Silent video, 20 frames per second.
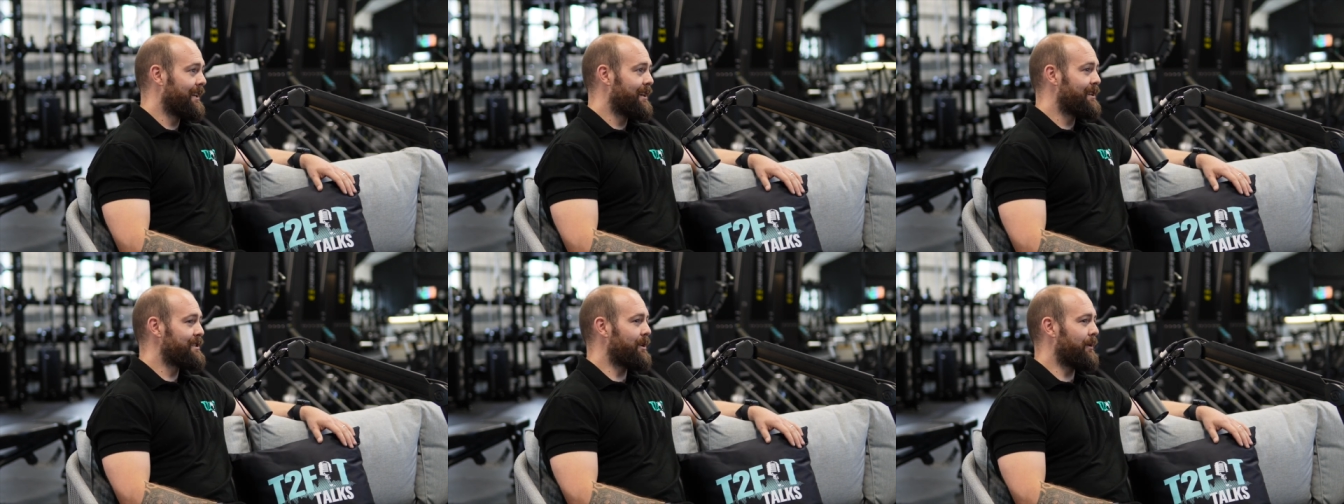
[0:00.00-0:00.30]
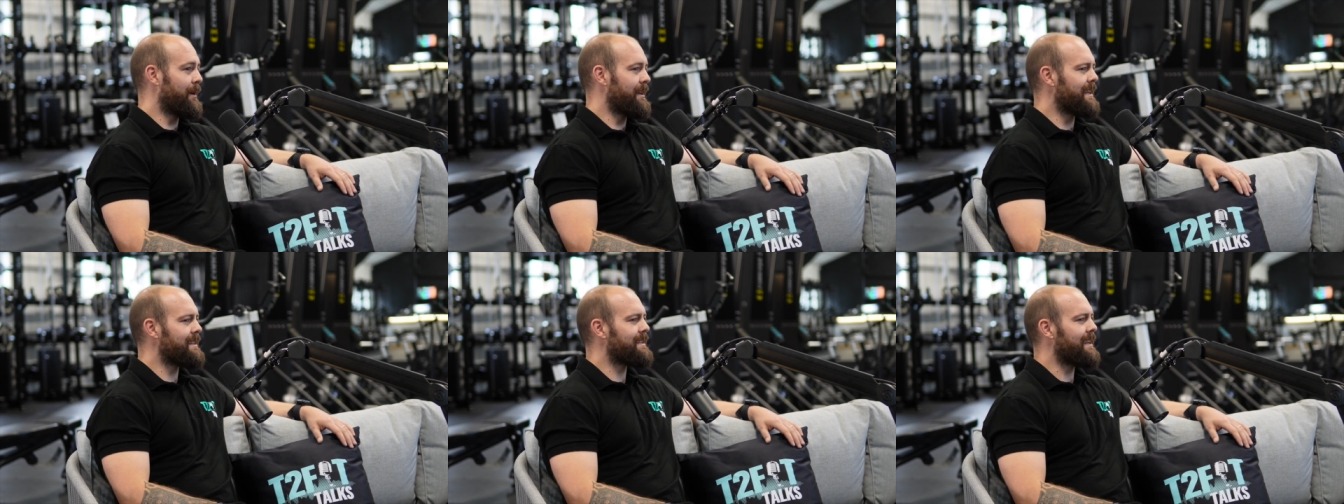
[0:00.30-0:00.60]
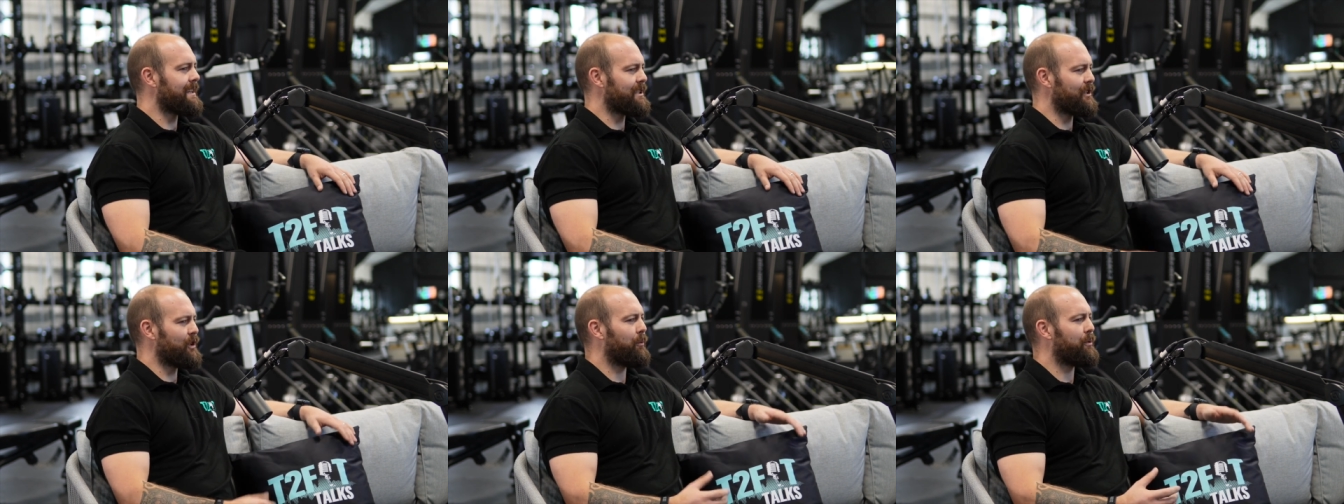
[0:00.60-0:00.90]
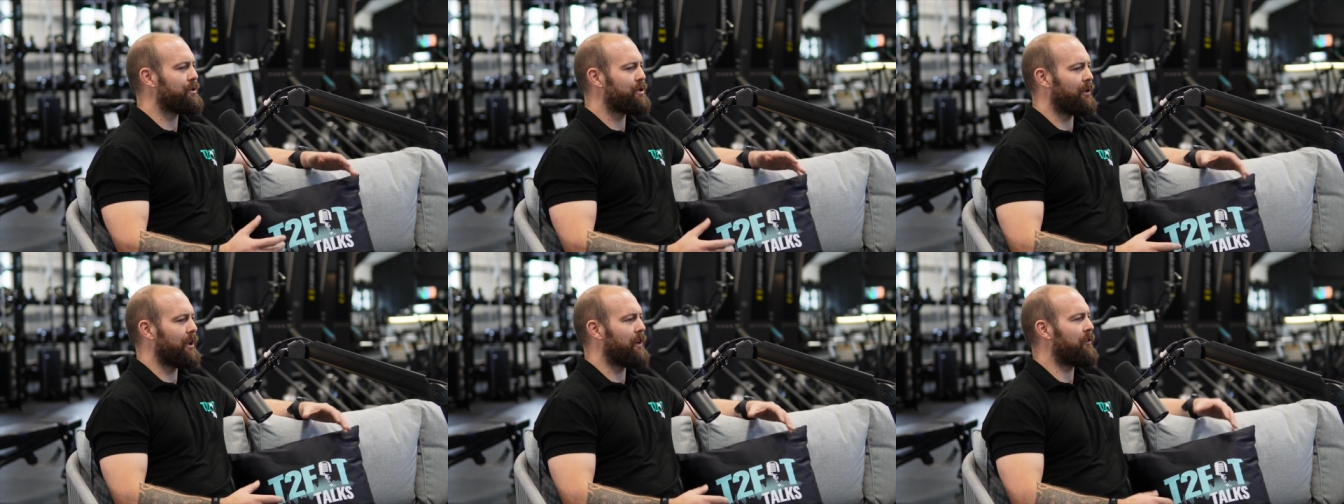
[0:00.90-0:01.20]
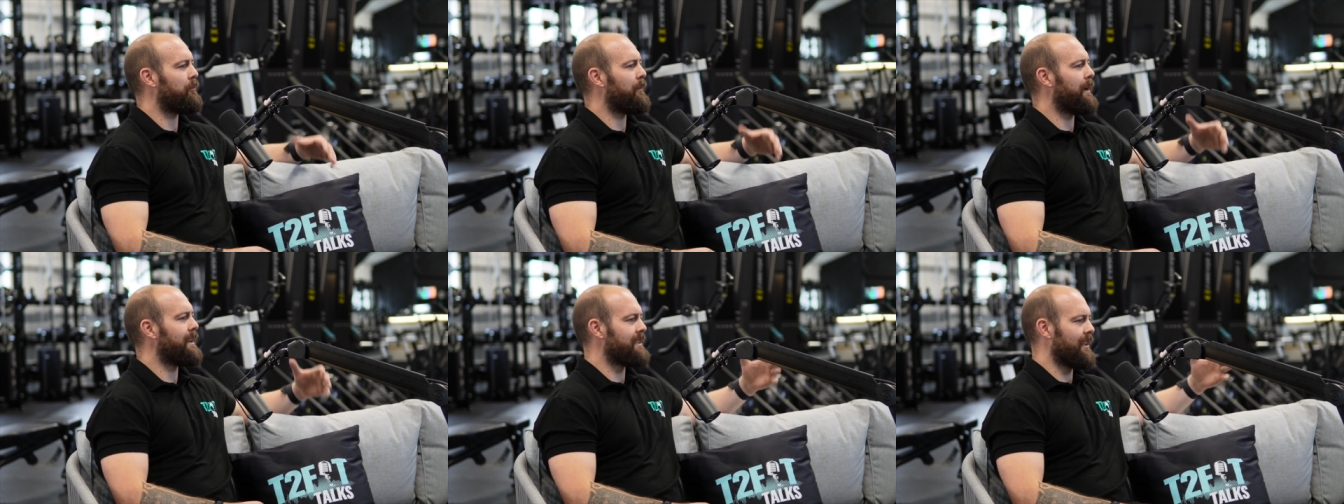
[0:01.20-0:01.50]
So it's an opportunity
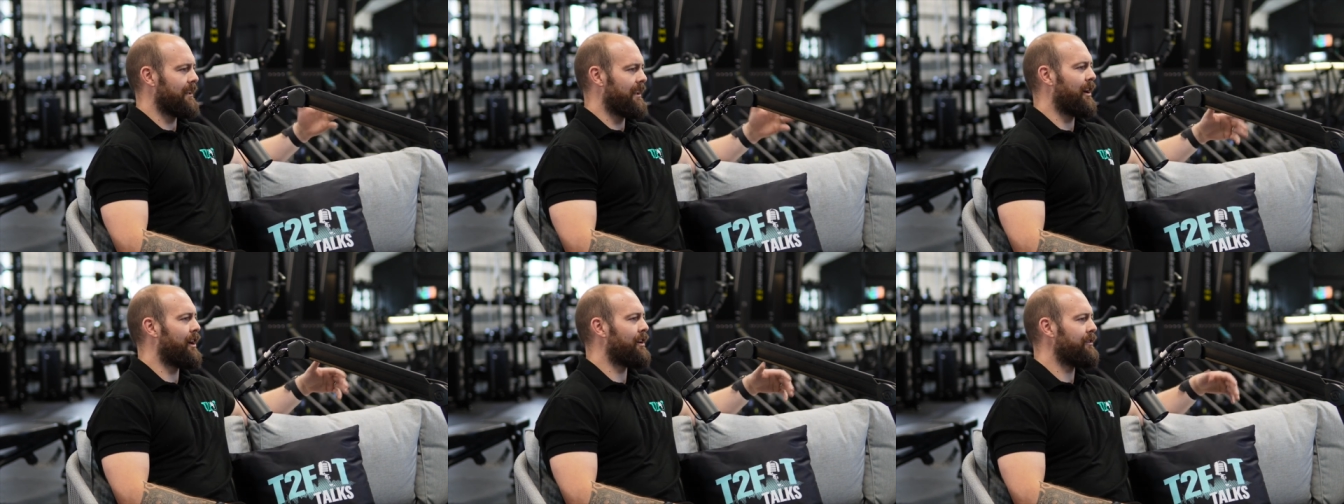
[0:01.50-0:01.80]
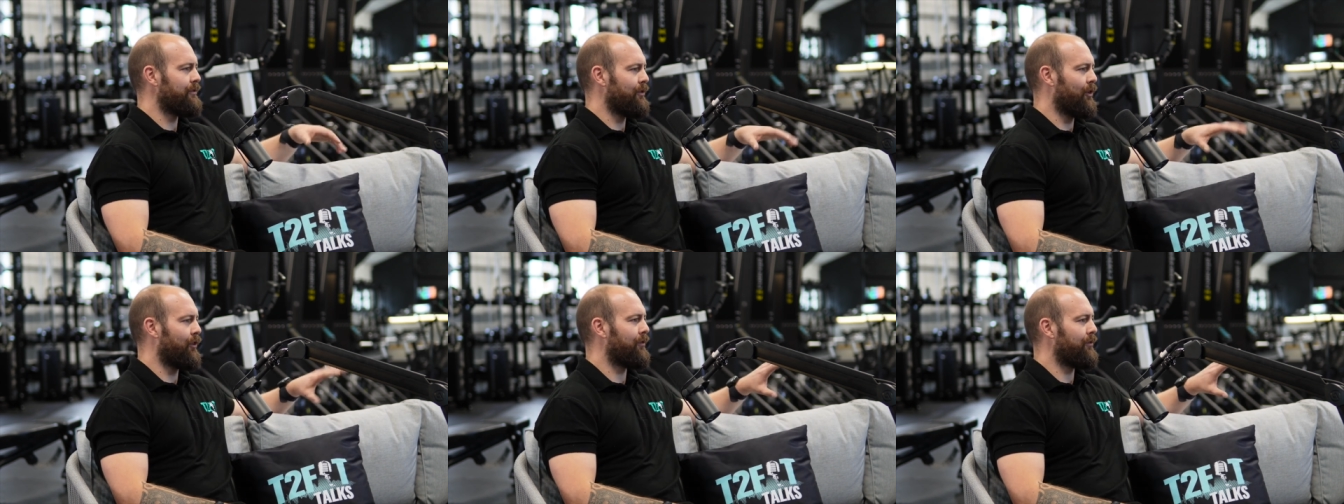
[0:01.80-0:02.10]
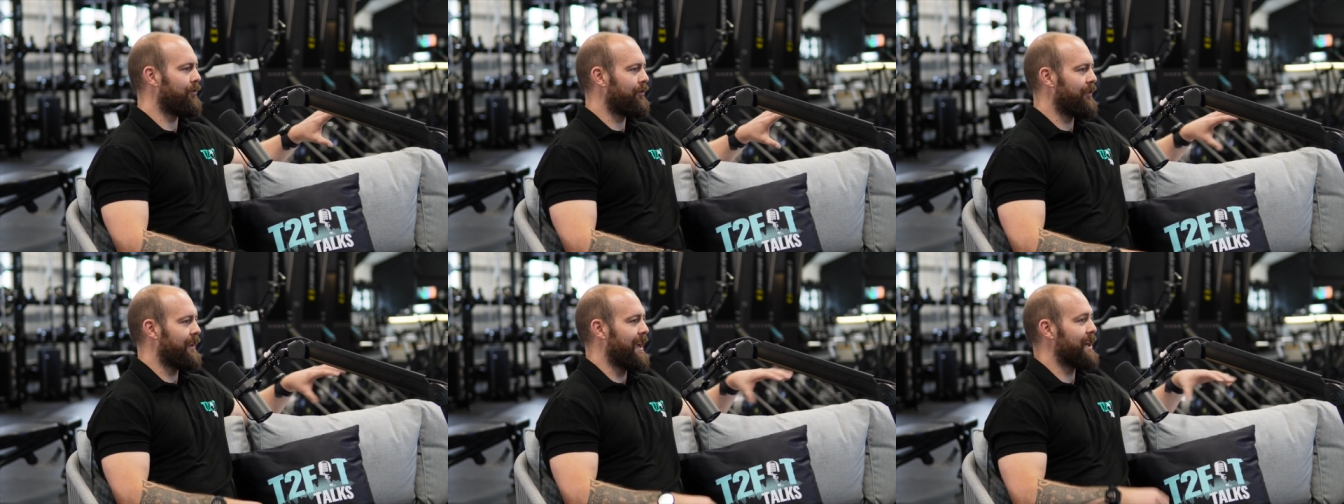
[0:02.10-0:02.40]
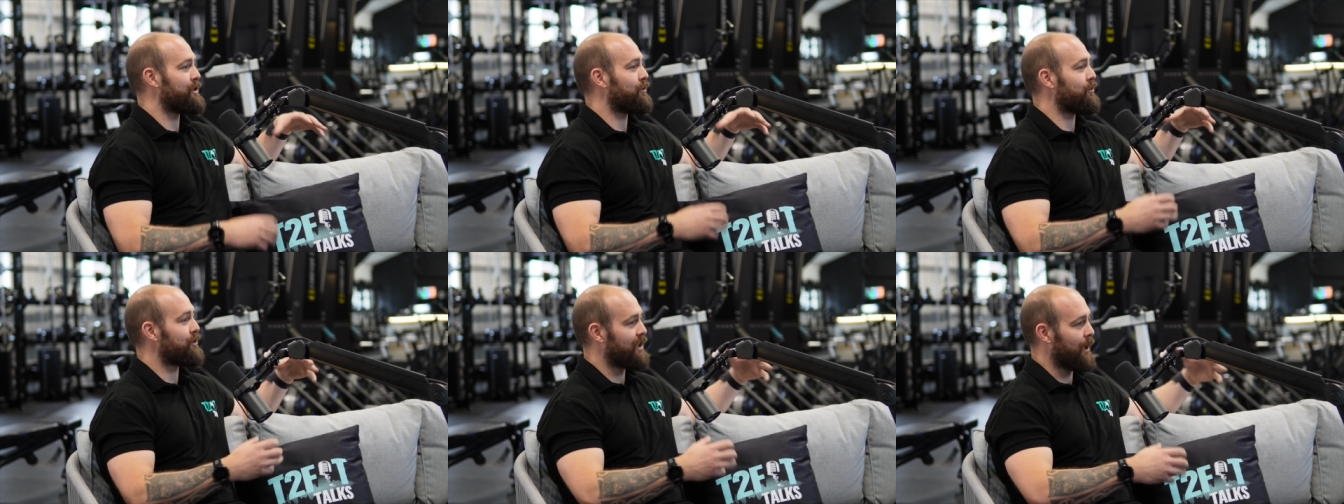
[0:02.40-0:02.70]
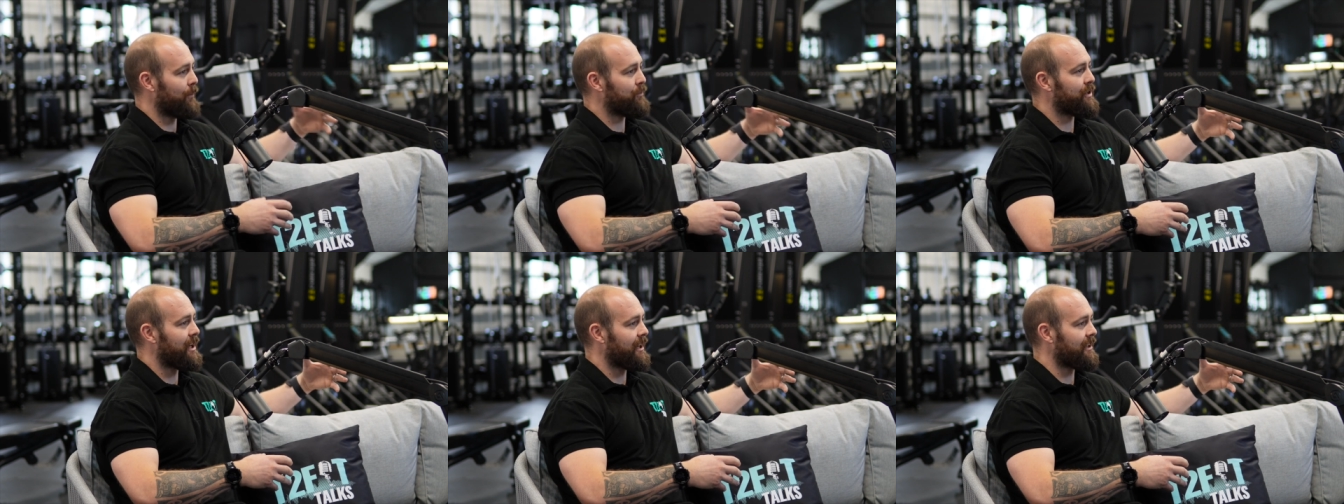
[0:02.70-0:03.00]
for me to learn on the actual
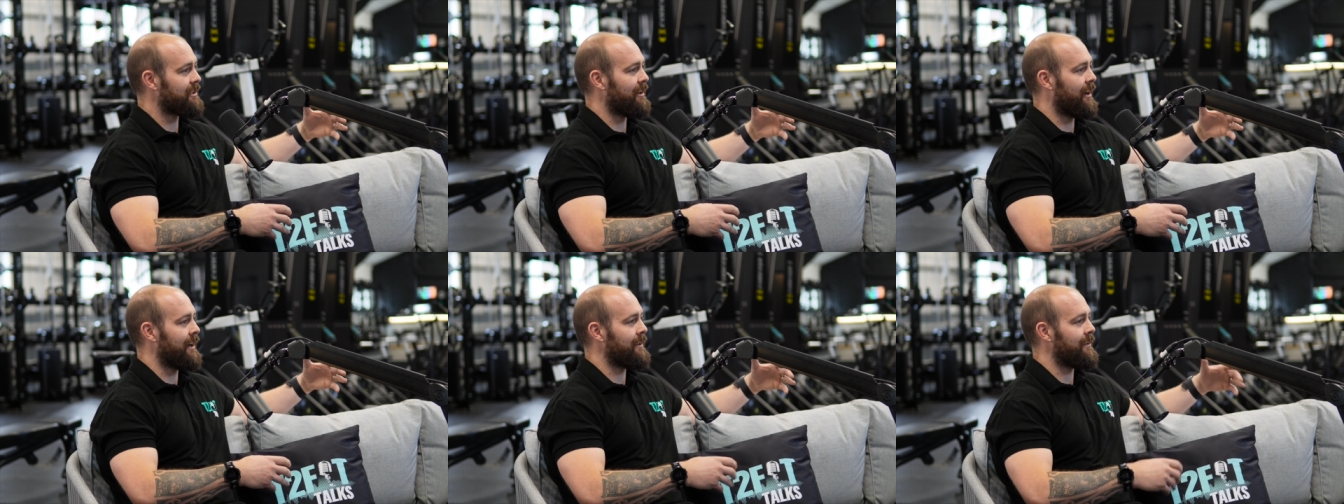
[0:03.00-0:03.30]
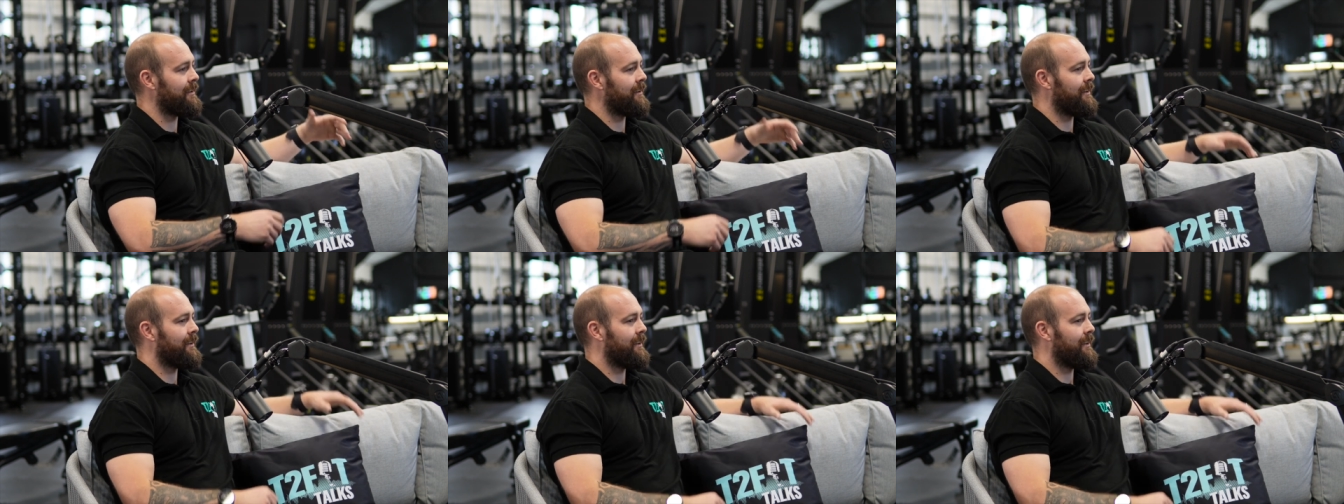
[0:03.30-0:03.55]
subject side,